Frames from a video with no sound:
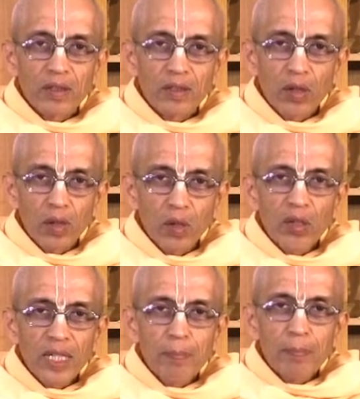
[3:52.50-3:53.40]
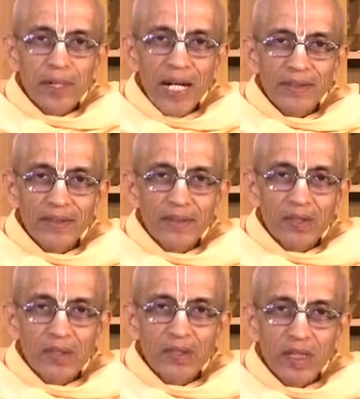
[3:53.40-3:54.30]
The only
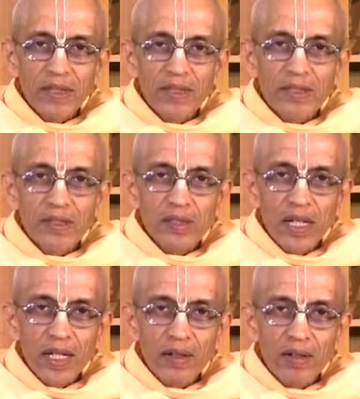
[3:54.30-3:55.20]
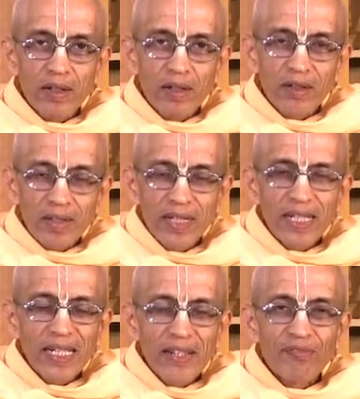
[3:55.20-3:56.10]
practice that is
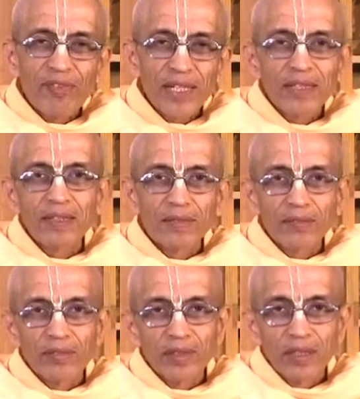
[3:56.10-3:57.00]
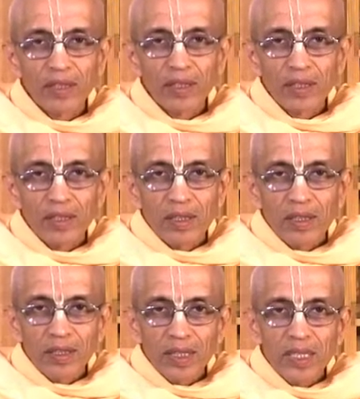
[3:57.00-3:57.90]
really effective
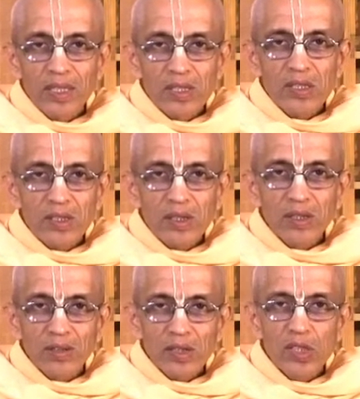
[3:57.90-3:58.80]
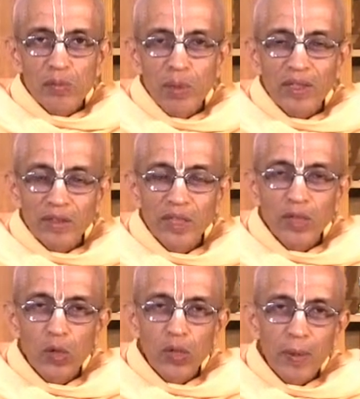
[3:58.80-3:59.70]
is this bhakti
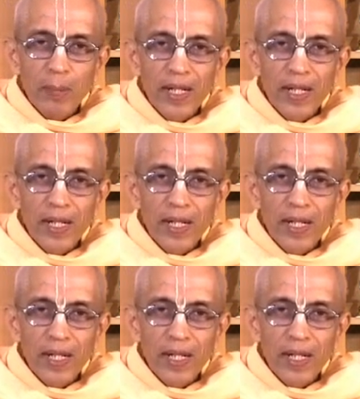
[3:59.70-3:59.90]
yoga,